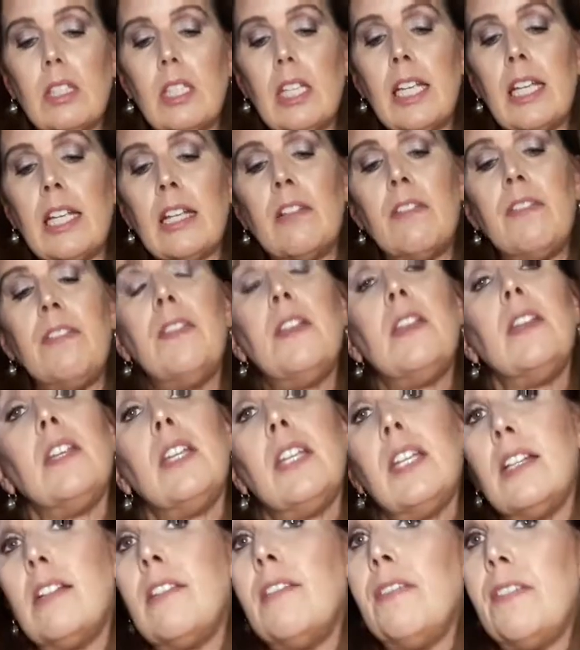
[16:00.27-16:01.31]
It'll fit
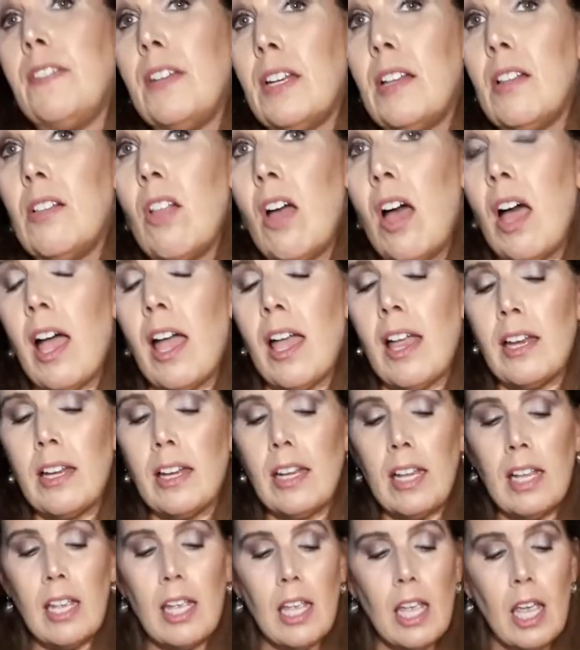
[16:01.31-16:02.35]
a lot.
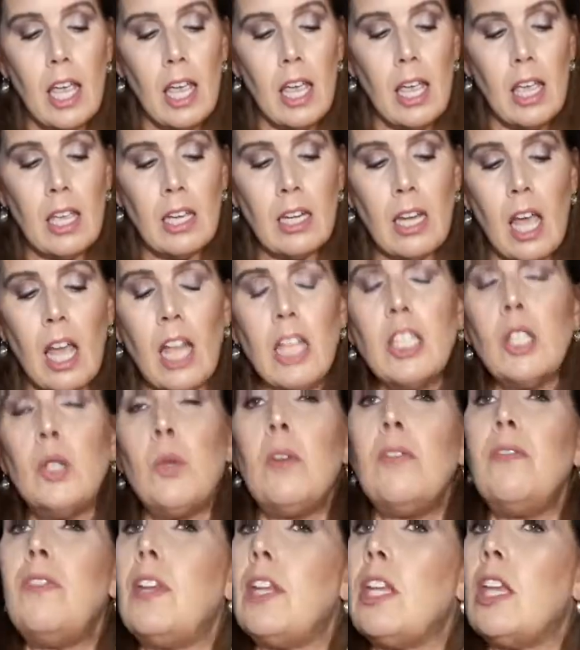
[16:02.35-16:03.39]
And I'll do
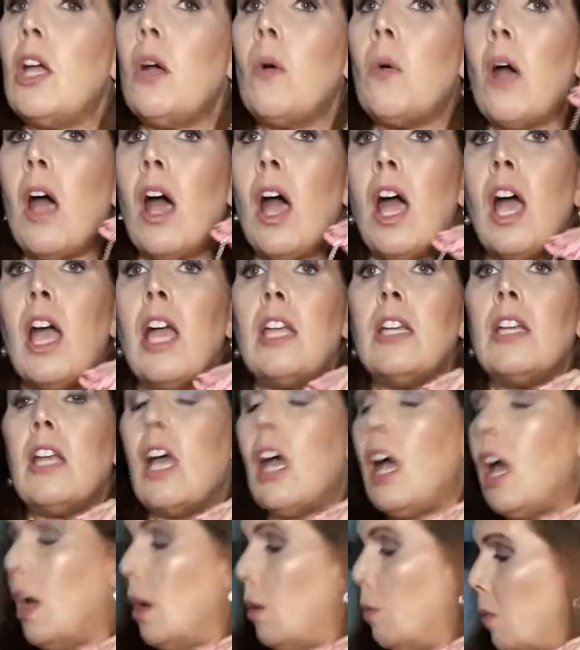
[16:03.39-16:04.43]
a video on
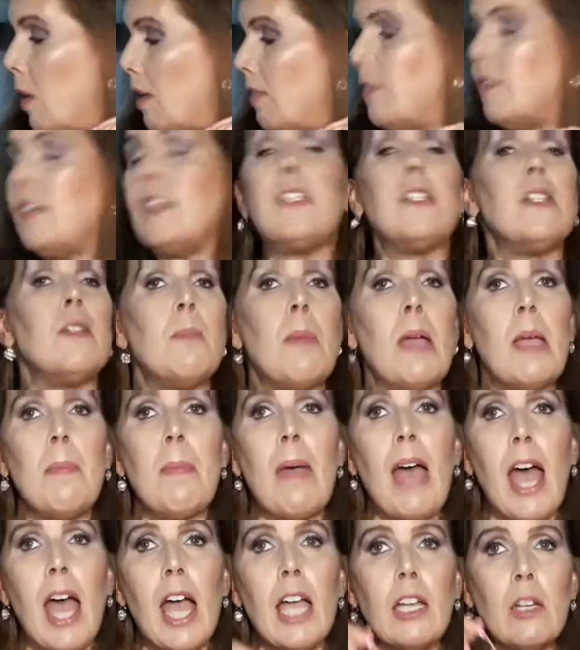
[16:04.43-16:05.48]
what fits in my
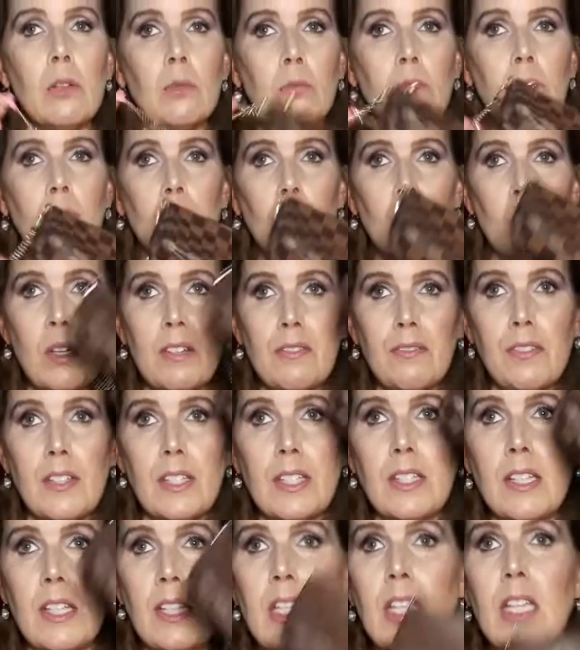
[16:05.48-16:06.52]
bag and what
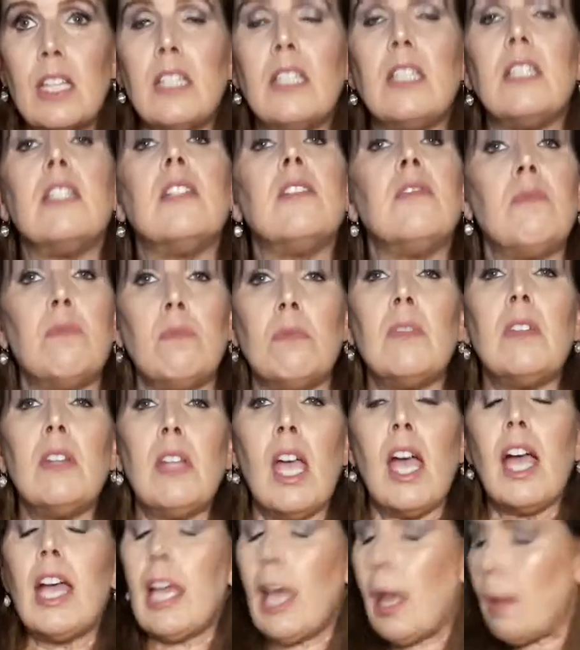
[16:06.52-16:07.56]
fits in this and
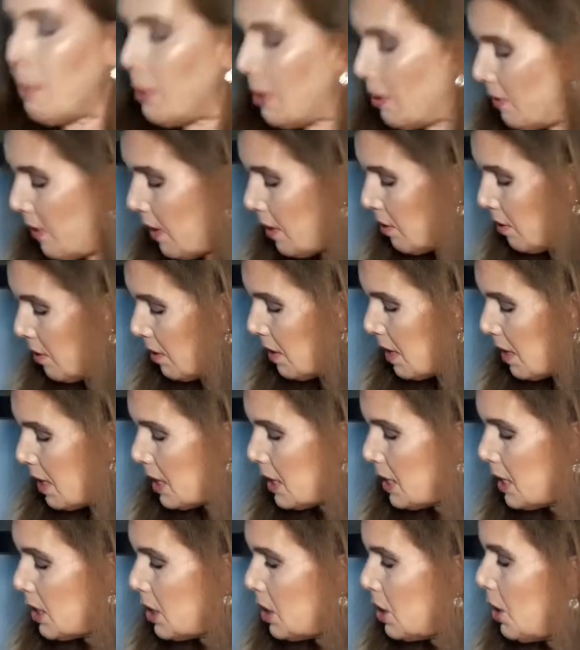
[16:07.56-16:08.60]
a couple of other
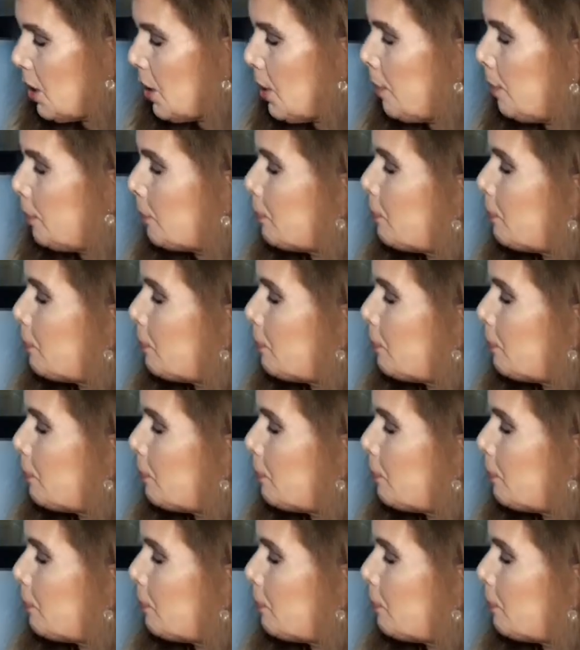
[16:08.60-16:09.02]
things too.